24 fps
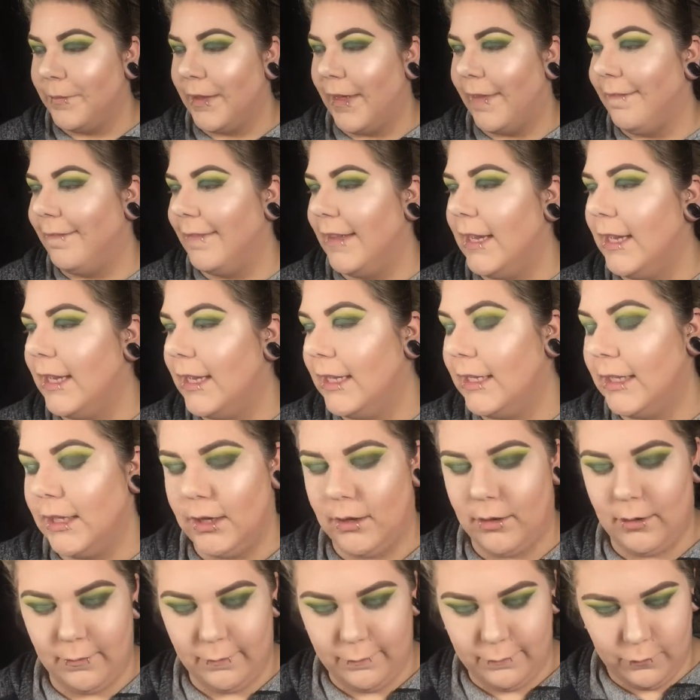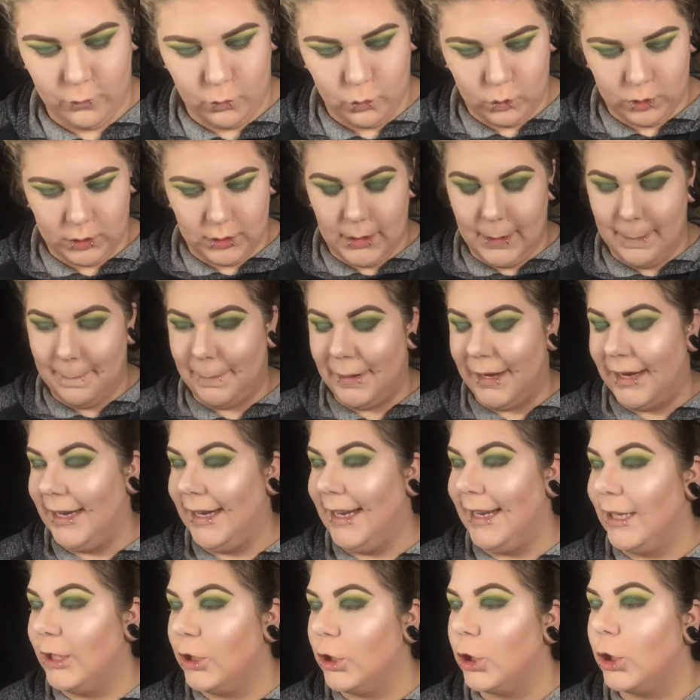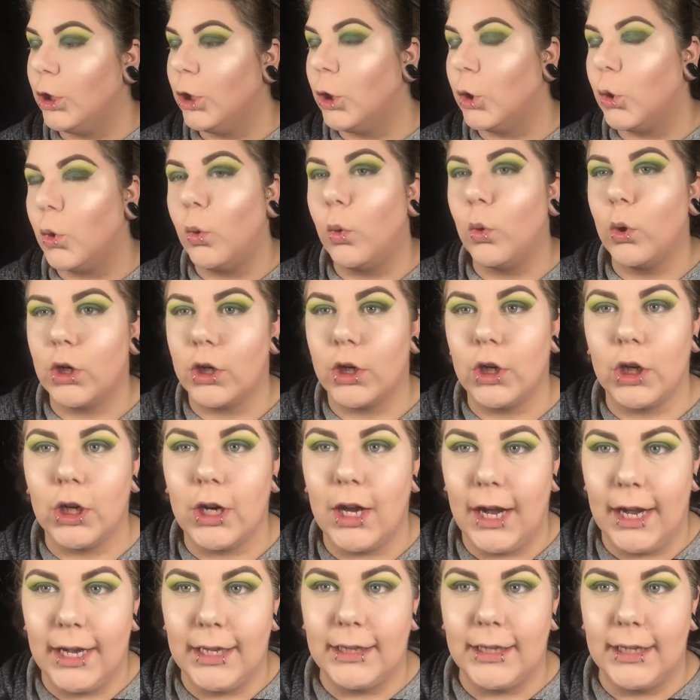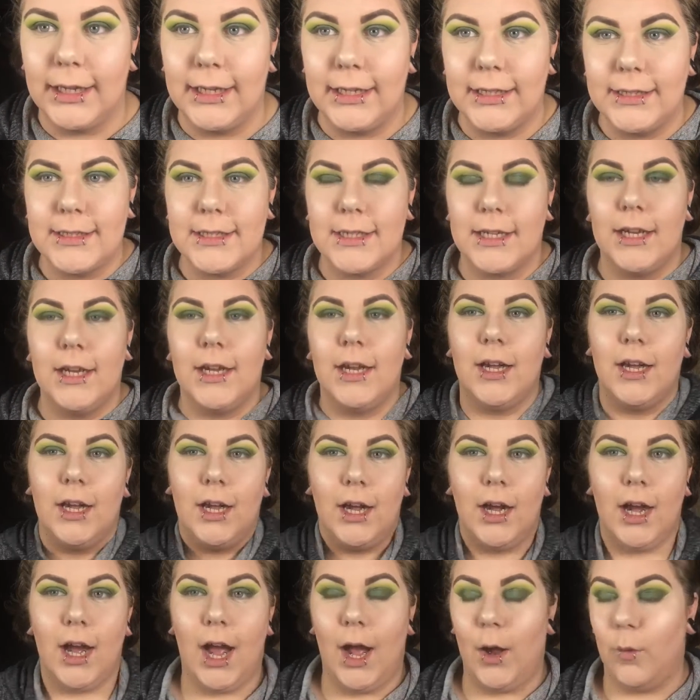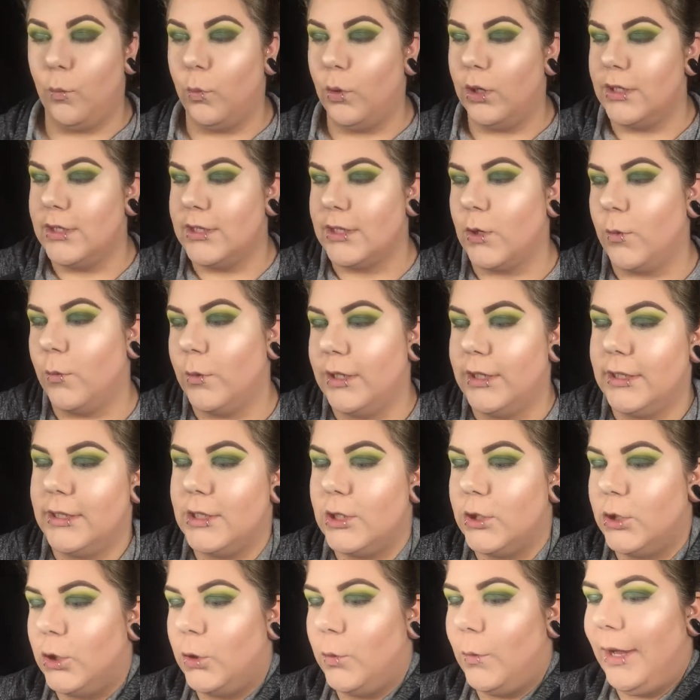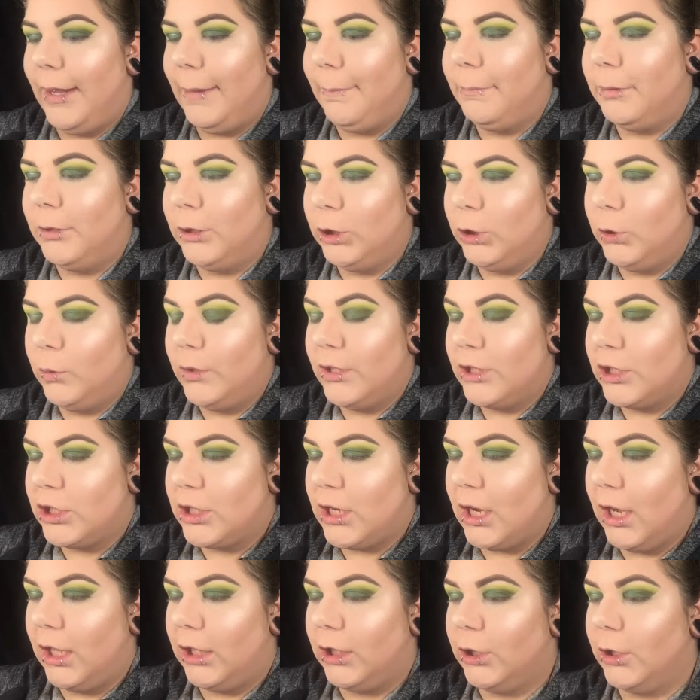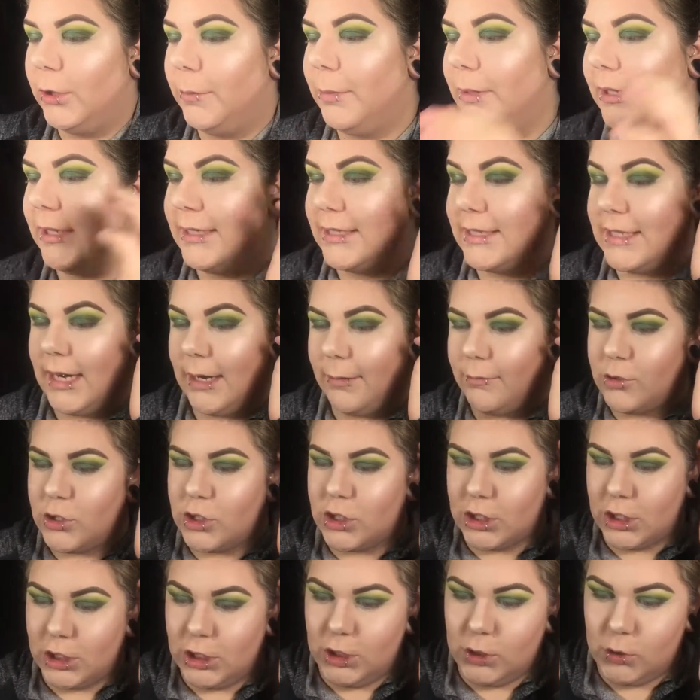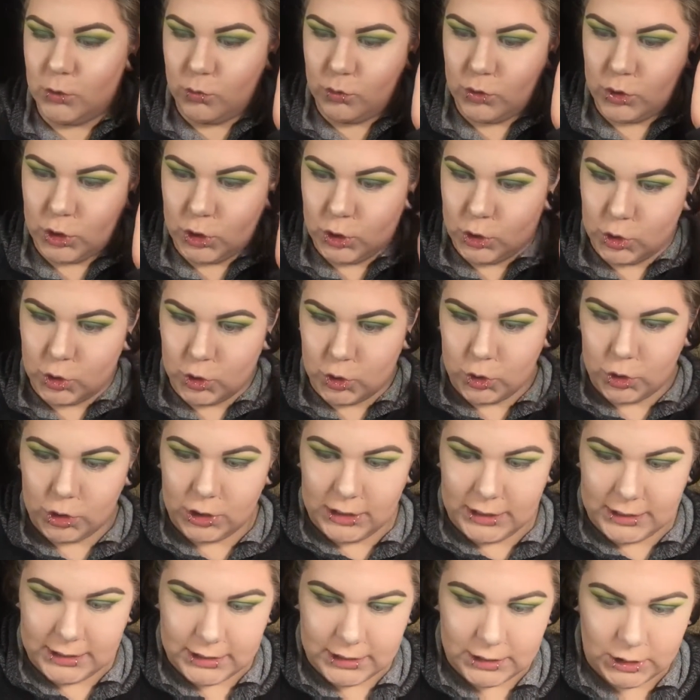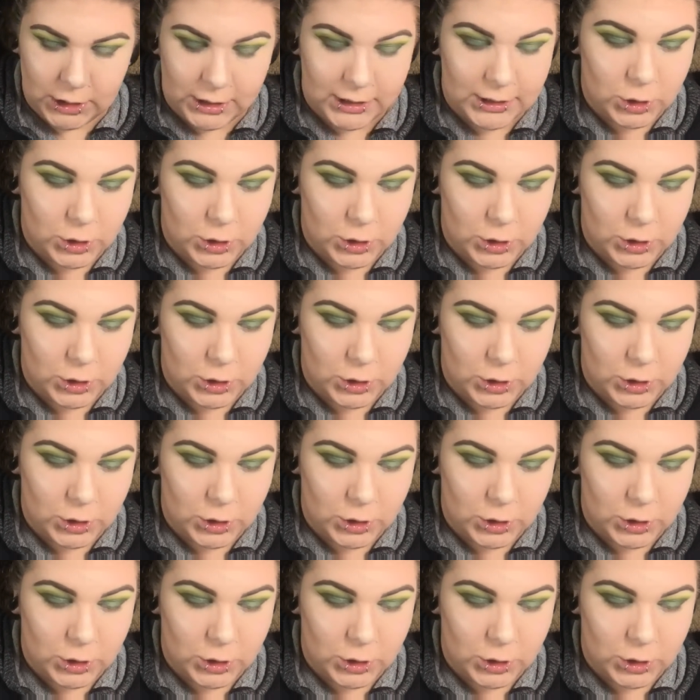And then for my inner corner highlight, I was going to do a bluish color, but instead I'm just going to use this